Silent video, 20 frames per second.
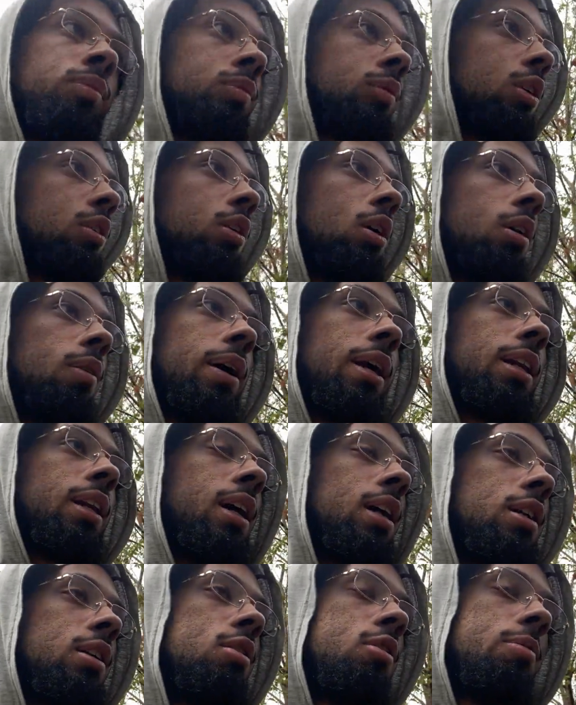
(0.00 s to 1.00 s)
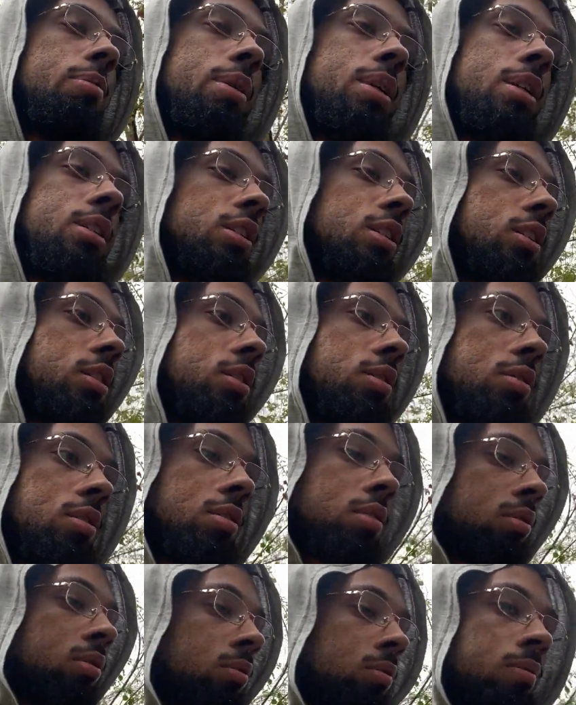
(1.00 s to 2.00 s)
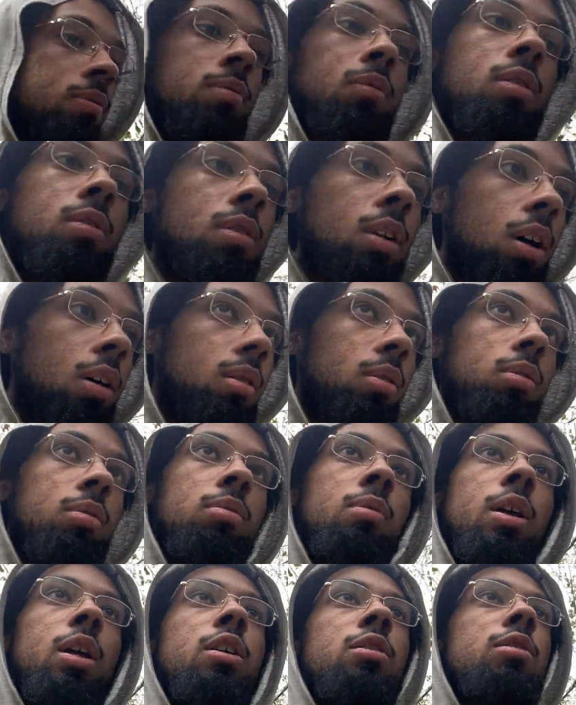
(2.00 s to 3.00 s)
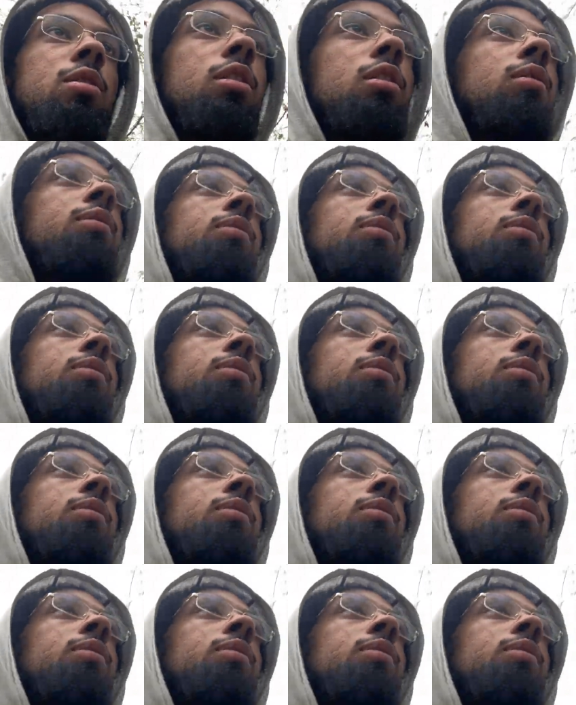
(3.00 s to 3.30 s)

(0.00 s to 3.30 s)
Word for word: You know, ain't nothing gonna be just, you know, here's a